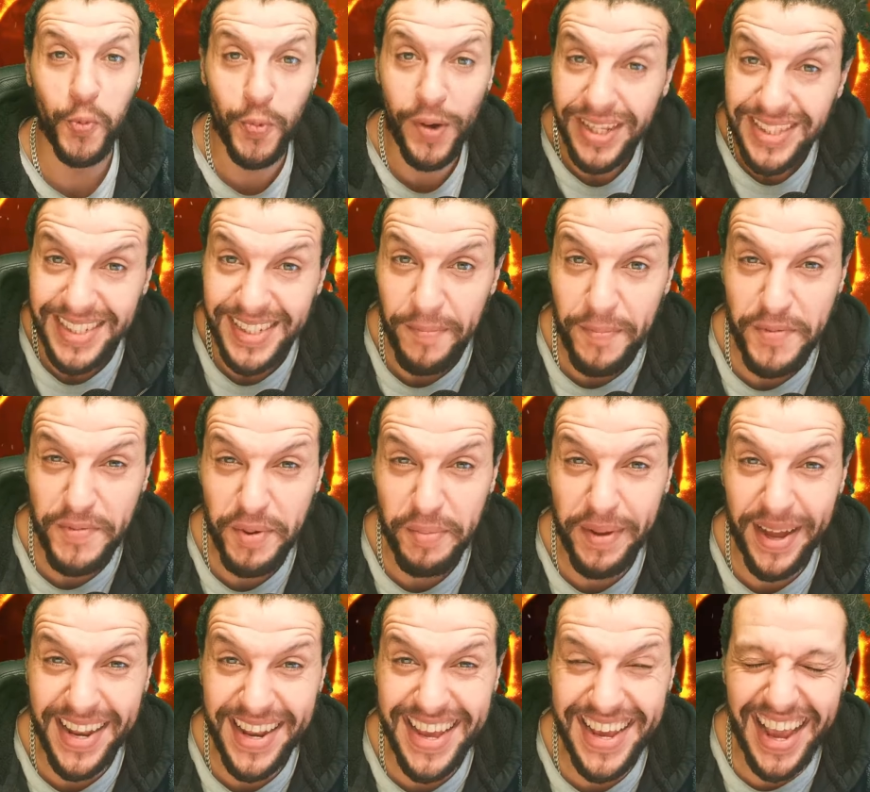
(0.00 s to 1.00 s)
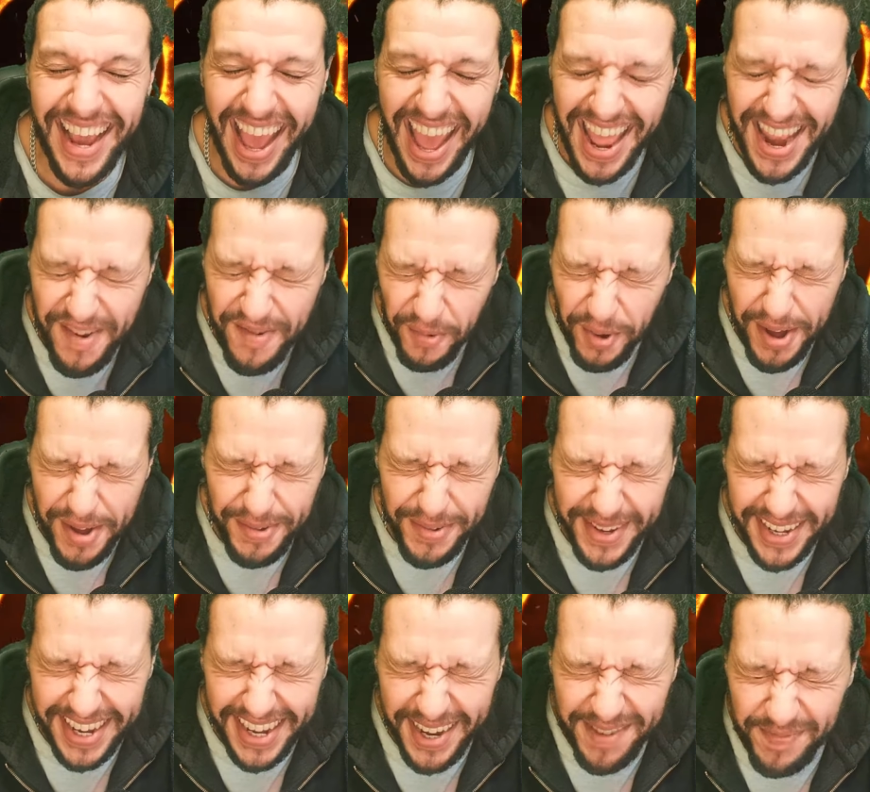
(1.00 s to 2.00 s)
What's up, everybody, and
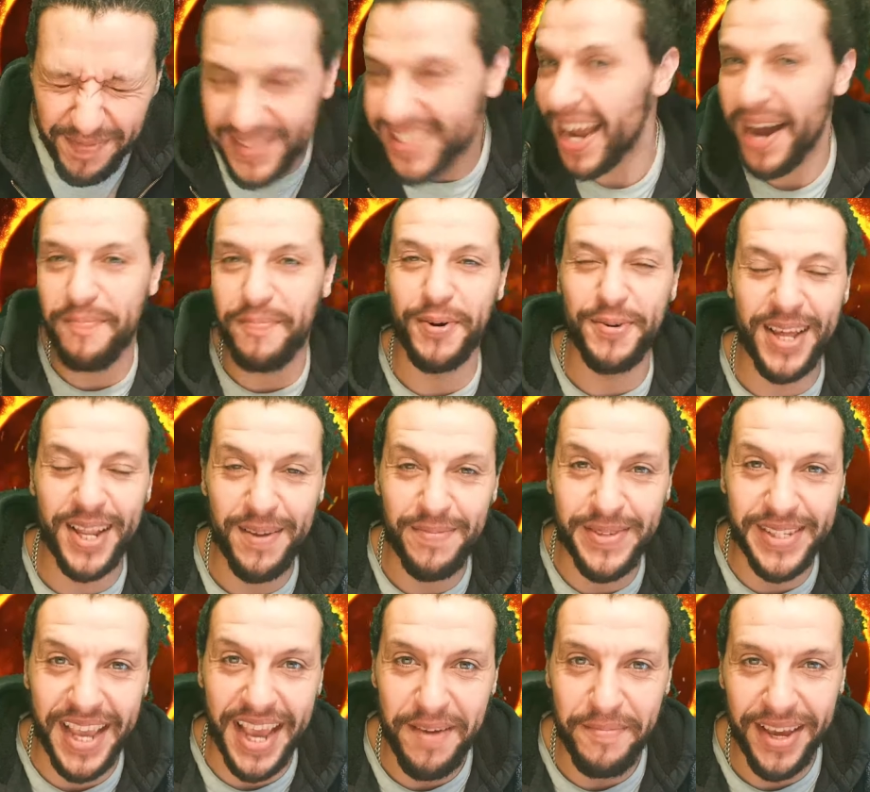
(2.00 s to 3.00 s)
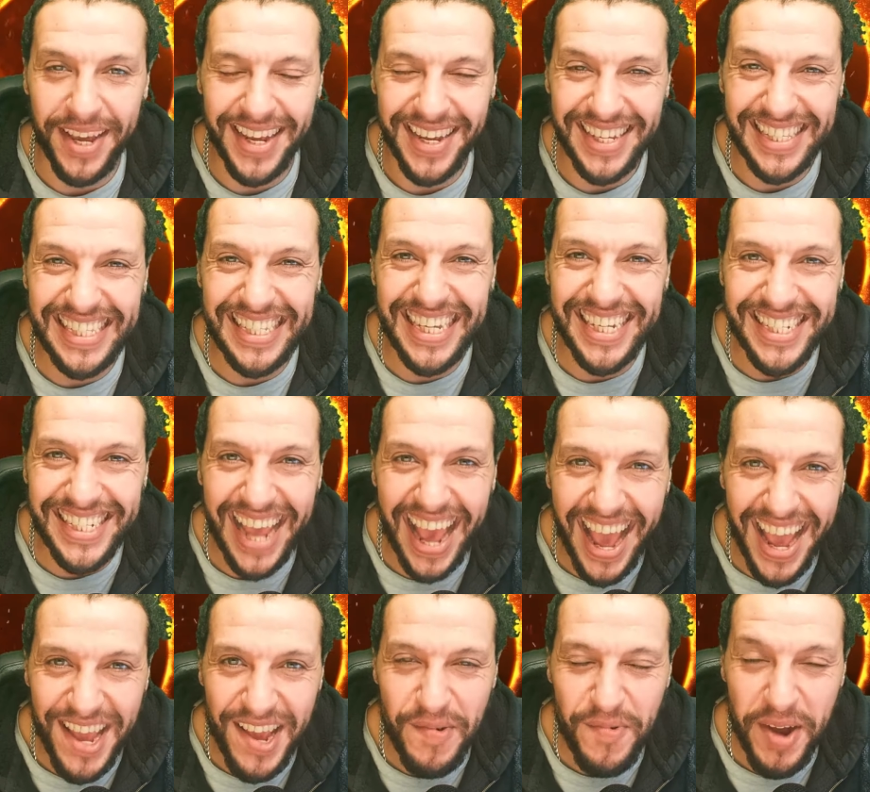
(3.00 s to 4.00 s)
welcome to Apocalypse Gaming.
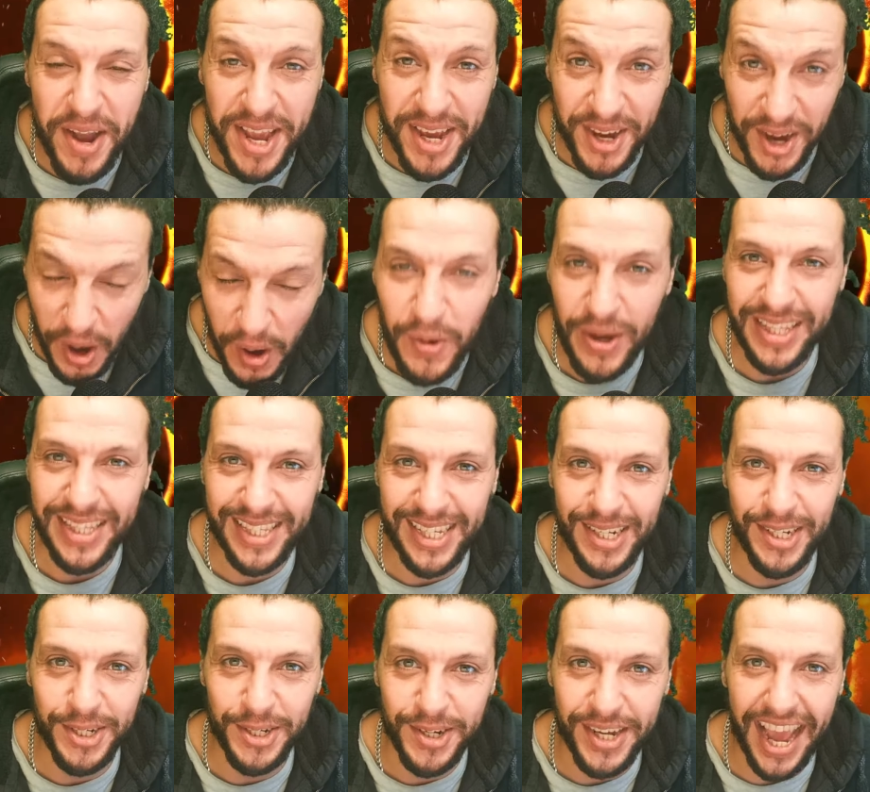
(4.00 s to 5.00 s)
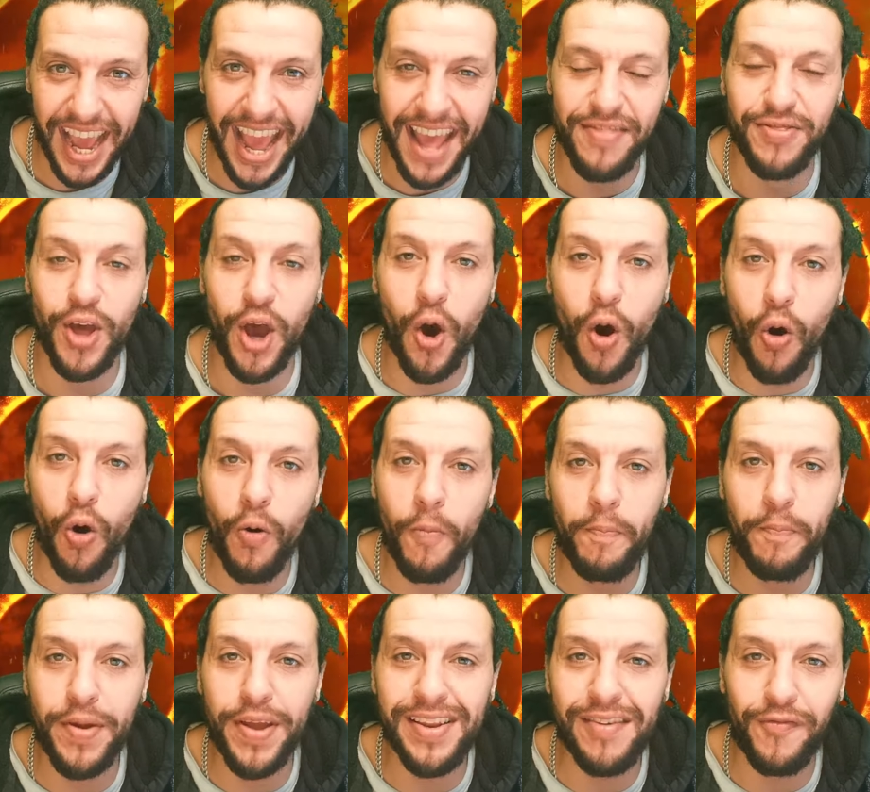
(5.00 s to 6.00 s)
Today, we're going to look at the
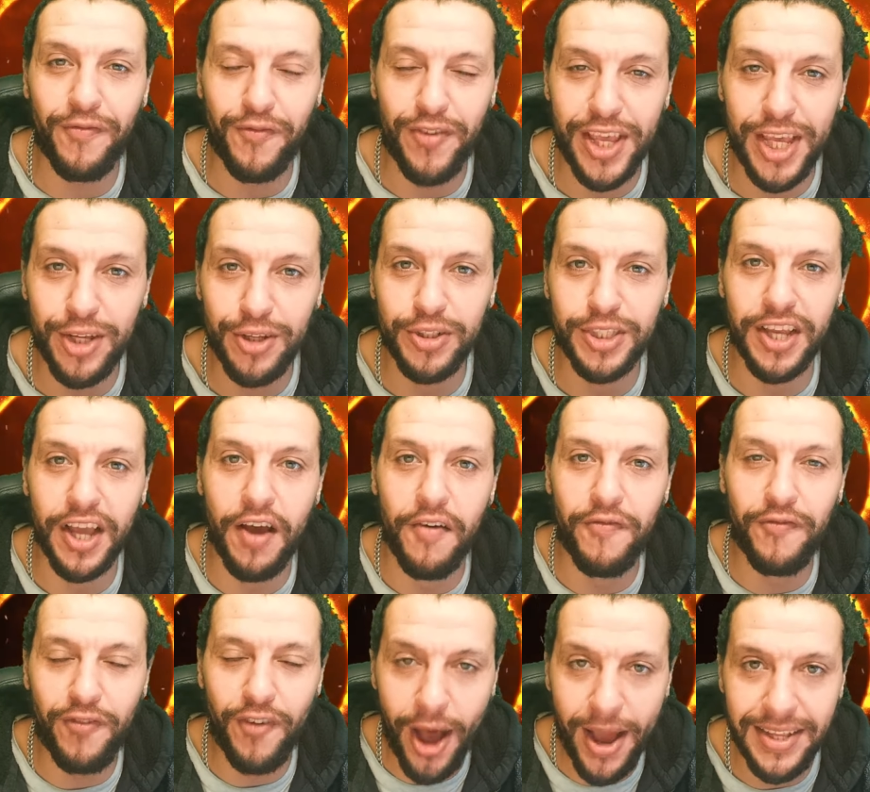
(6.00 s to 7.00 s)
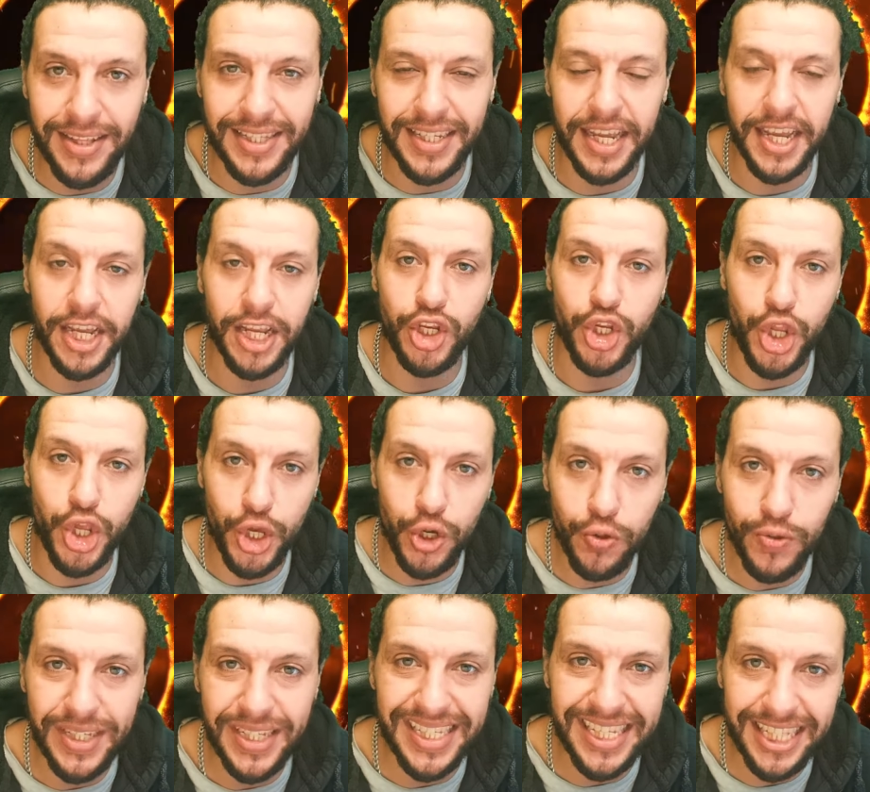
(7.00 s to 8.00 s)
open field fighting
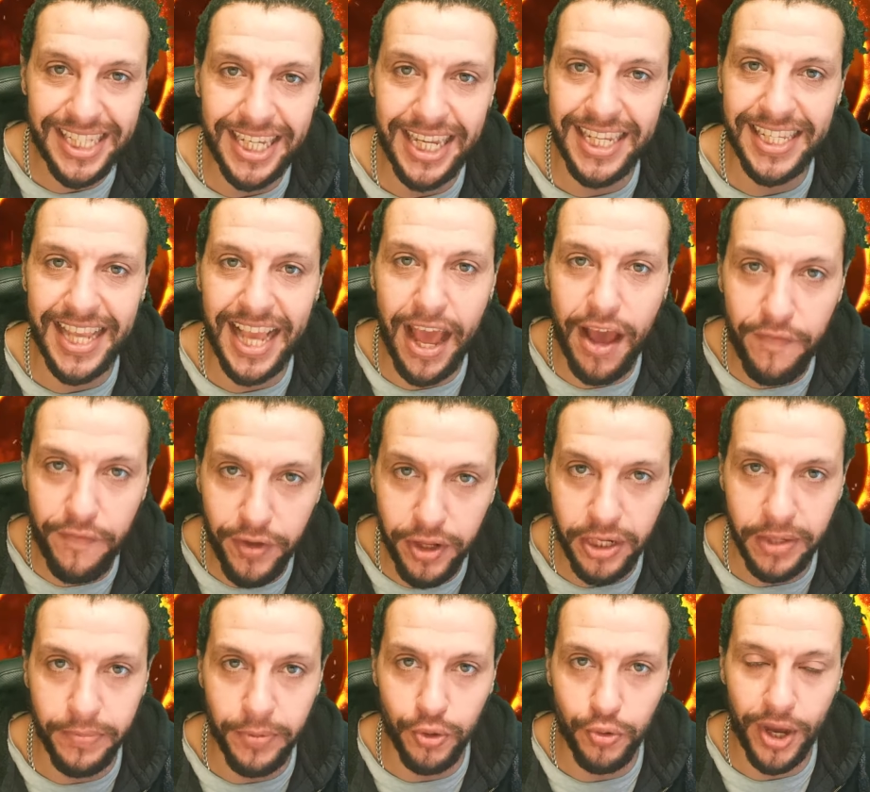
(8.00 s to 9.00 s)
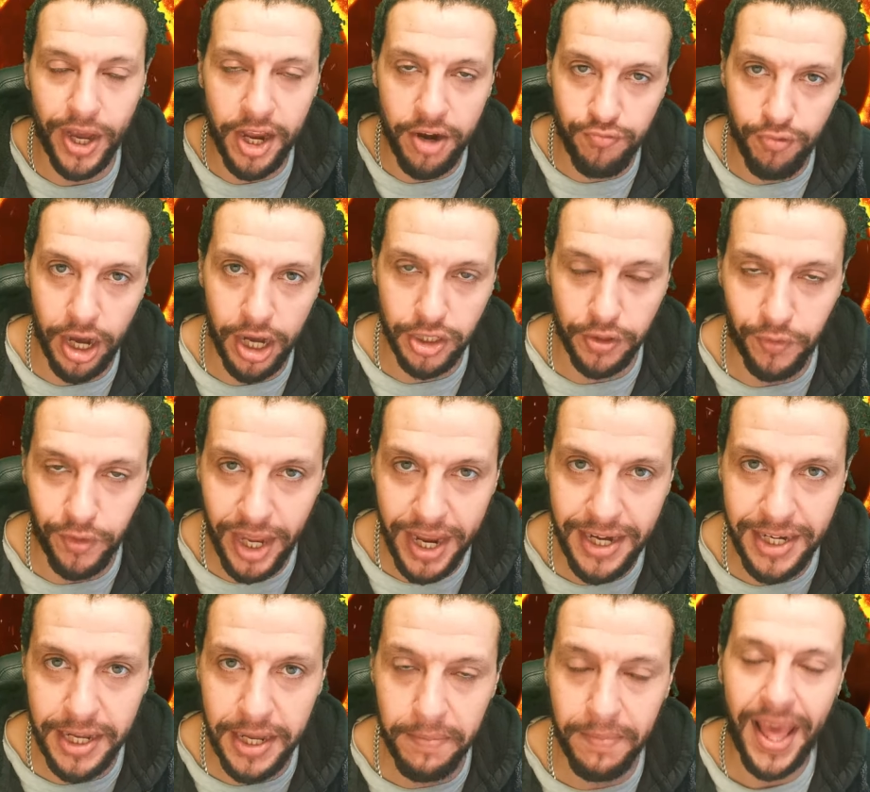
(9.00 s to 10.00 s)
new settings available in Rise of
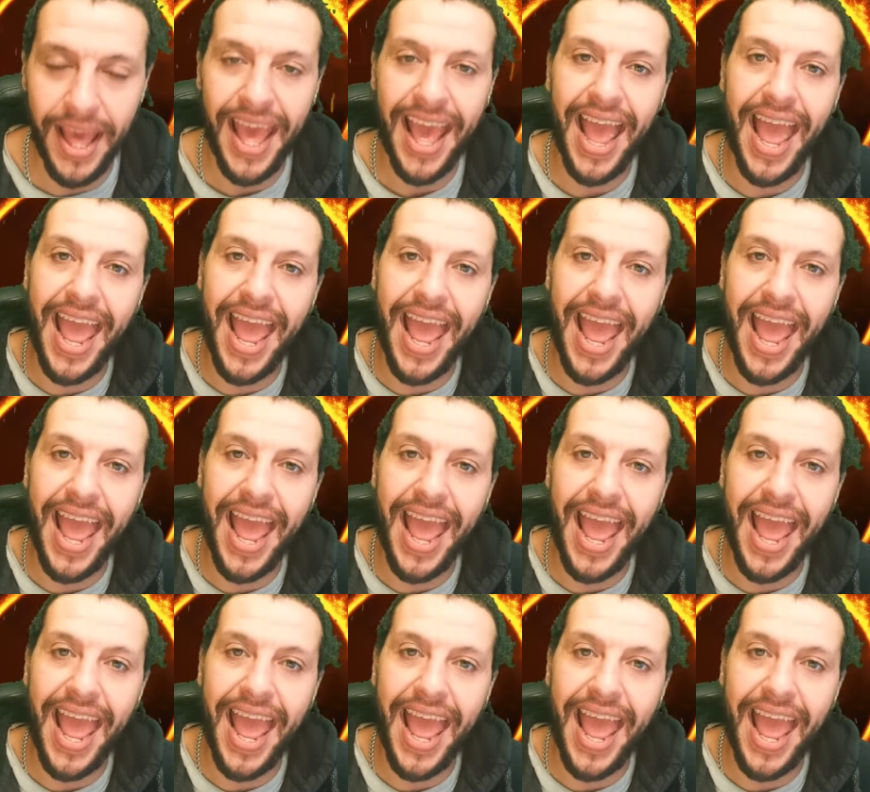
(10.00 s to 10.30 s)
Kingdom